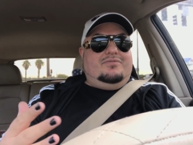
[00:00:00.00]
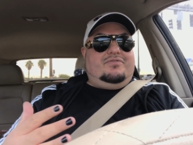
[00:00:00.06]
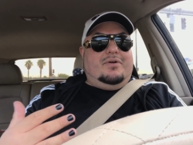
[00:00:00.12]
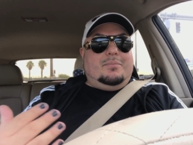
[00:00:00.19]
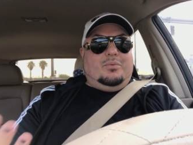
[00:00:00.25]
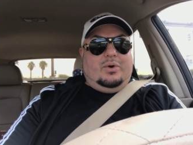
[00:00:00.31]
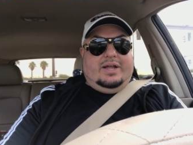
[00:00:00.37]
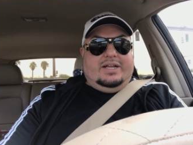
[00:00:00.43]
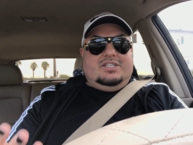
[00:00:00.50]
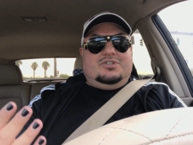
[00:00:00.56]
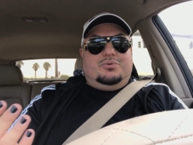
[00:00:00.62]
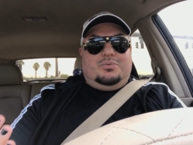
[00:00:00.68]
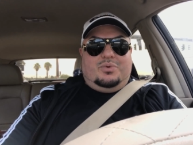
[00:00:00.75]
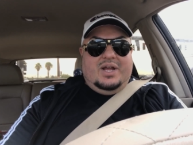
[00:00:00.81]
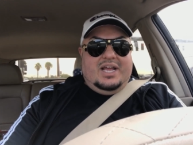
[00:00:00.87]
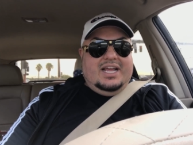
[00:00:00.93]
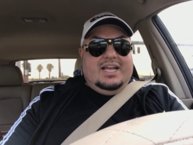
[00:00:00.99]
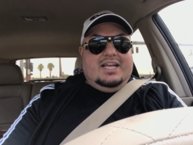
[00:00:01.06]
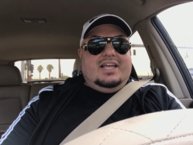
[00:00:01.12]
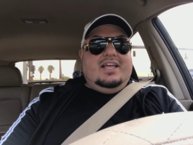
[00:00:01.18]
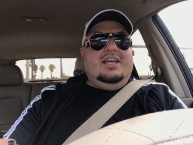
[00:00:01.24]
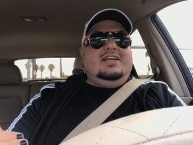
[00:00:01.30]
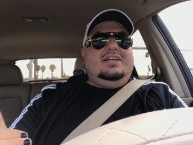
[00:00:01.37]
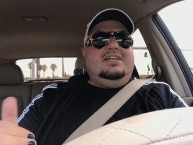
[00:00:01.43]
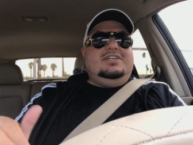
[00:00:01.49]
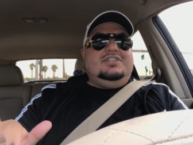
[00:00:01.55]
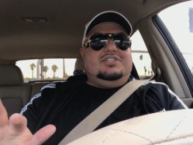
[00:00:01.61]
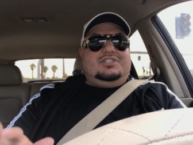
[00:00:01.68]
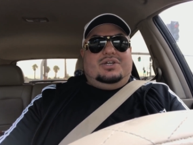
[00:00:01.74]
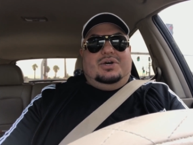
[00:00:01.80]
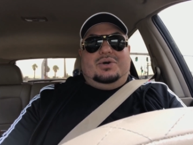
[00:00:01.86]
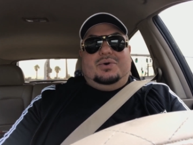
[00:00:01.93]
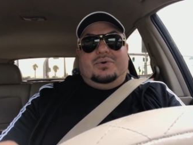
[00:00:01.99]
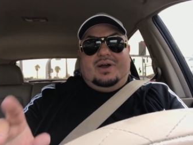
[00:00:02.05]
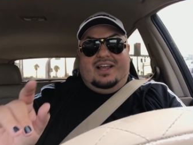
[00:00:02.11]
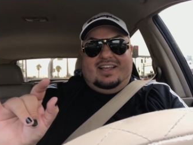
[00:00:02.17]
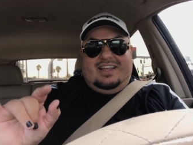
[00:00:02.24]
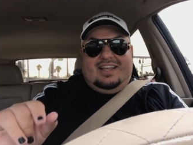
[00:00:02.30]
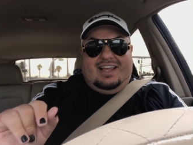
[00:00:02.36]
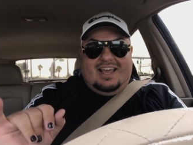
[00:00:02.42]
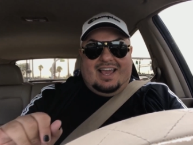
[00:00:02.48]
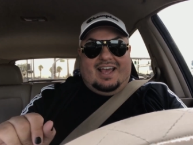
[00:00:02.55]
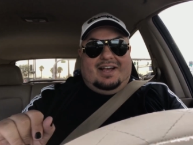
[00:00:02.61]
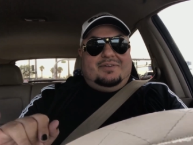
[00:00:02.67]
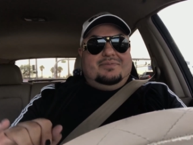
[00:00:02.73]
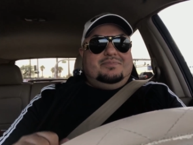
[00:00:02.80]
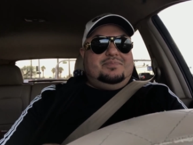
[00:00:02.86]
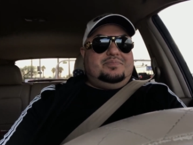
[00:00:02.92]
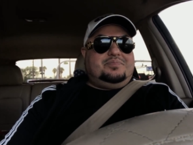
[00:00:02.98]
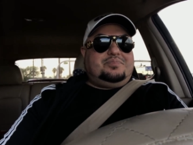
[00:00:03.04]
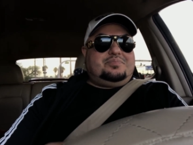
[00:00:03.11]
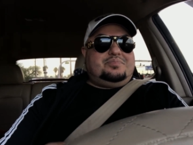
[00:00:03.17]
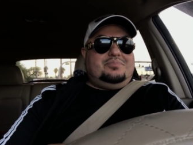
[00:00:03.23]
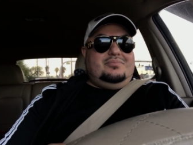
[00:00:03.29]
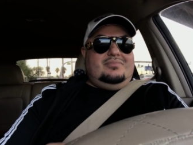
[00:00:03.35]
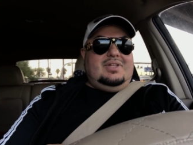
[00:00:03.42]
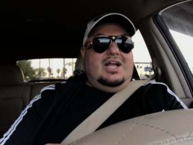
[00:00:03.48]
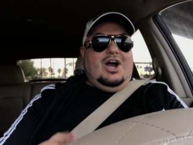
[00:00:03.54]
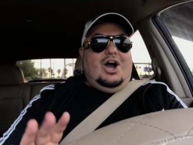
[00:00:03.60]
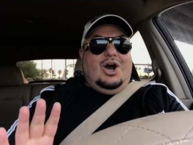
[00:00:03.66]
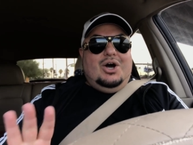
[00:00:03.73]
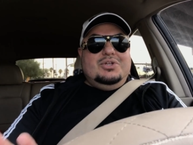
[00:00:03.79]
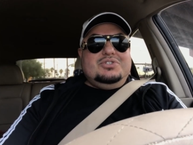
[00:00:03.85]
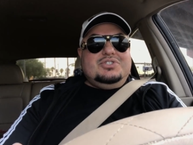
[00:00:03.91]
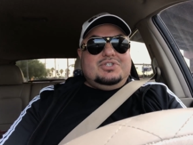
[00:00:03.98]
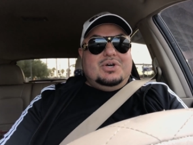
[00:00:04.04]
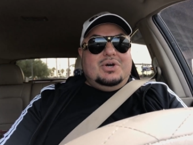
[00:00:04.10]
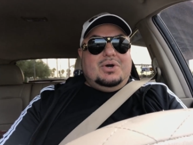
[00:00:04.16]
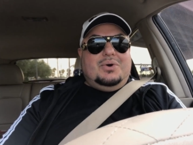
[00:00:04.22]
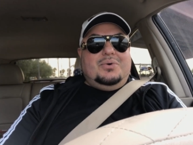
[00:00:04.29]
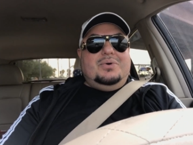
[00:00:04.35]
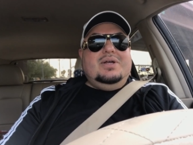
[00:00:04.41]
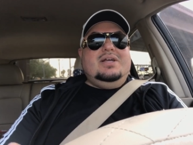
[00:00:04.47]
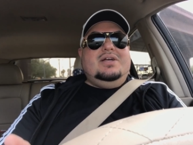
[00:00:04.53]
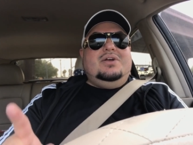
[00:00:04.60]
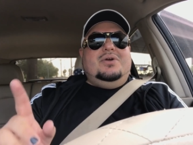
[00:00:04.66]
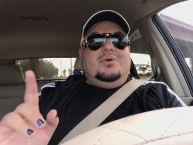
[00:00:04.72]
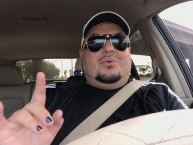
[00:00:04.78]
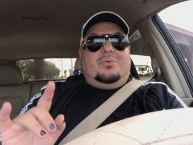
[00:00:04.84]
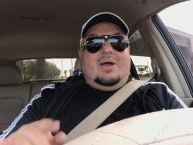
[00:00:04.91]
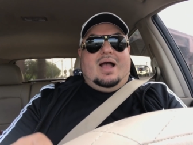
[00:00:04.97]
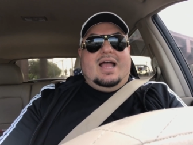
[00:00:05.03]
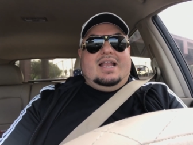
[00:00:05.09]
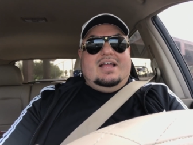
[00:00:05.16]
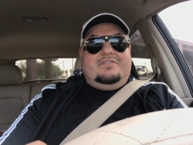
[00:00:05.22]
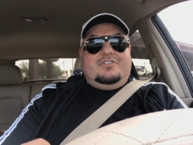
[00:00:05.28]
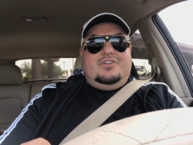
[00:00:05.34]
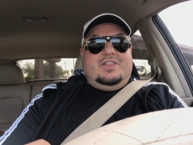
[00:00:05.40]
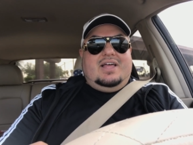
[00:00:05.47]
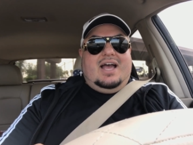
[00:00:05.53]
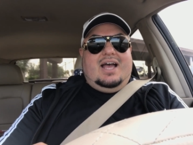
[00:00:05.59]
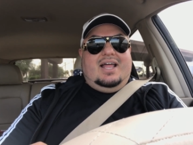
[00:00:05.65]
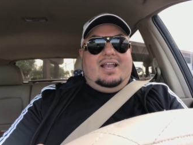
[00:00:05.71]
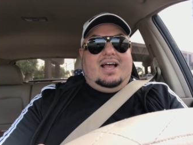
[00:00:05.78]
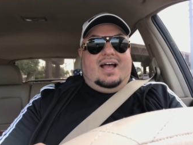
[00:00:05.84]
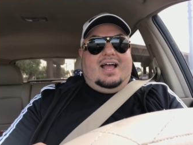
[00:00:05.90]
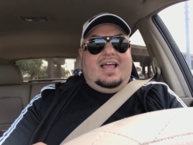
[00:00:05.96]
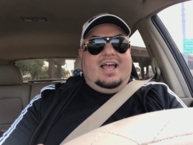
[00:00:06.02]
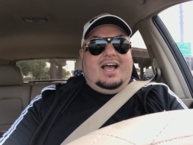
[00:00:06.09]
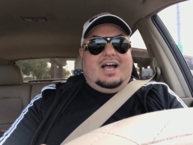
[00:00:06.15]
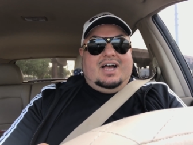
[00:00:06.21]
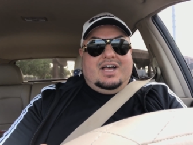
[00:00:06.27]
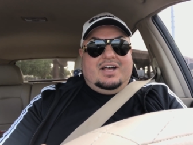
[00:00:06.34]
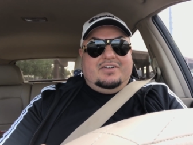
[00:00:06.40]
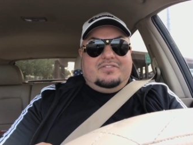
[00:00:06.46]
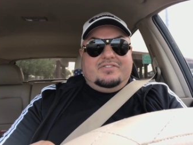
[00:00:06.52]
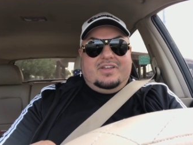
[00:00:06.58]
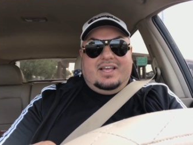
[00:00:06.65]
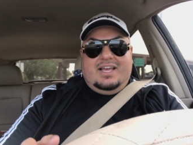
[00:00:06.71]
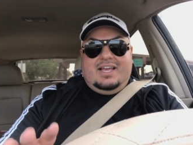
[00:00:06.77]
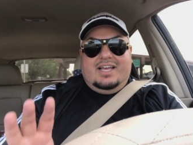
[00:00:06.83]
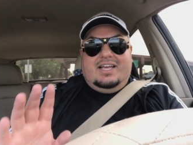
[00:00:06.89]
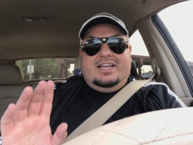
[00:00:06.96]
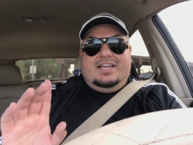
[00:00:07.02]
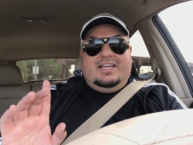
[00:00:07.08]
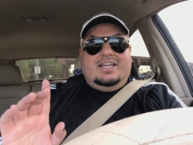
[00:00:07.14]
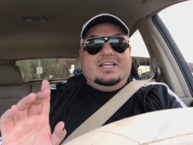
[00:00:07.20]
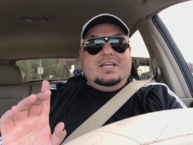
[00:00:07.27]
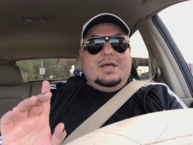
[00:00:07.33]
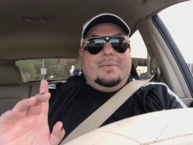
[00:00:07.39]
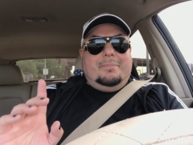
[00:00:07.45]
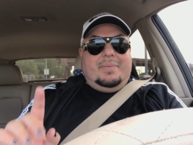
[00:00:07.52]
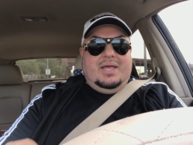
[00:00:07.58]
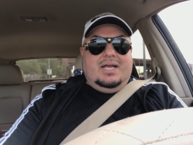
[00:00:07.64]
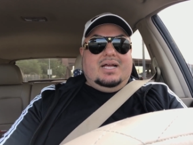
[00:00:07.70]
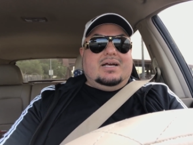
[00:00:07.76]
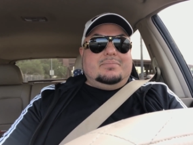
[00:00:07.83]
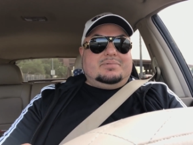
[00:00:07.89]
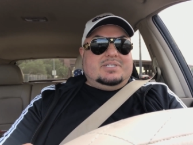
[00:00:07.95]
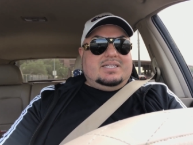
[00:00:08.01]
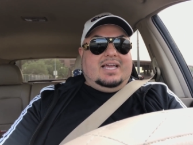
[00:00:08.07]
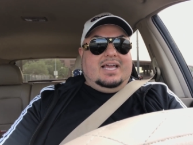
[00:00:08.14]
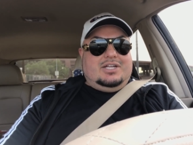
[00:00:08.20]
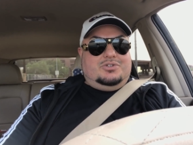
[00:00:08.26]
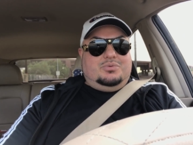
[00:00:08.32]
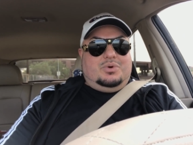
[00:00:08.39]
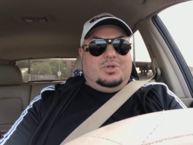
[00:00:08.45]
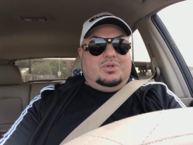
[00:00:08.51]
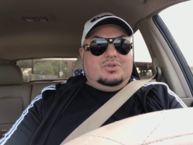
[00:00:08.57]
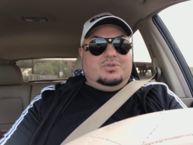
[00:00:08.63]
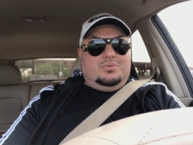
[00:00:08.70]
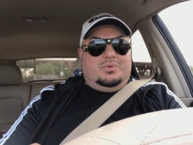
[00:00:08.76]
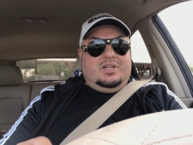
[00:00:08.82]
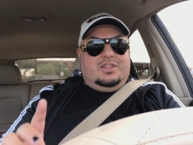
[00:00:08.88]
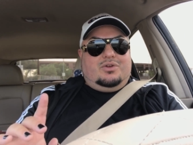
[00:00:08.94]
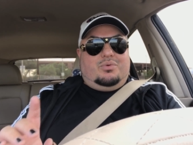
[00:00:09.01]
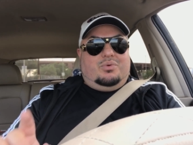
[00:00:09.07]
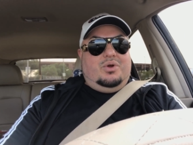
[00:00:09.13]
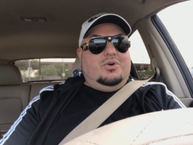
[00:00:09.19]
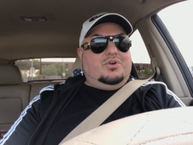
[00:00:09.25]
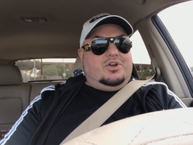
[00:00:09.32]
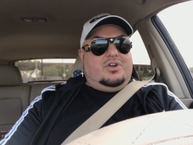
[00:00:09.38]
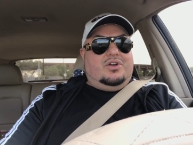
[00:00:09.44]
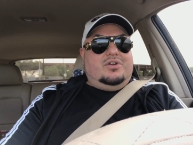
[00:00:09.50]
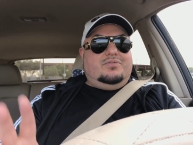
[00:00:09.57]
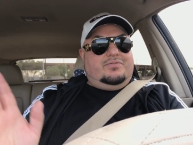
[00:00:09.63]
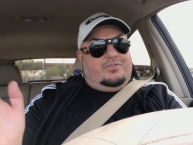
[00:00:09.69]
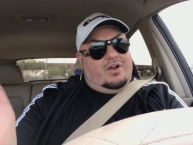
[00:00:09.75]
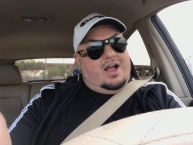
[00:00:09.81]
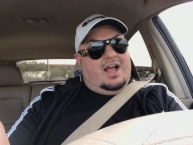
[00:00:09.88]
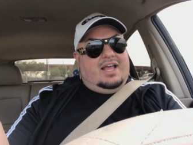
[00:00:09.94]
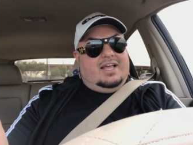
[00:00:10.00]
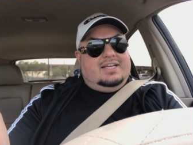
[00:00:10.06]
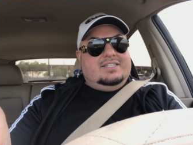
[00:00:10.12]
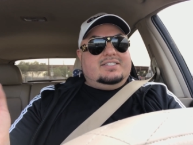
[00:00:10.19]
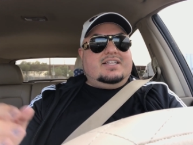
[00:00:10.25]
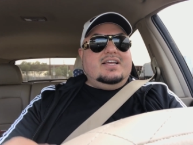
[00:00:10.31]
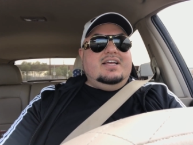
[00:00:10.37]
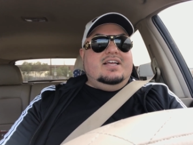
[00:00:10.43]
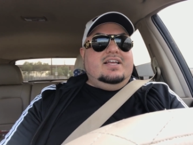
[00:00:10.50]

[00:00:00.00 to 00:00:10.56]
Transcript: from week to week. So yeah. Also, right after that, I have a pickup scheduled with Kroger Fry's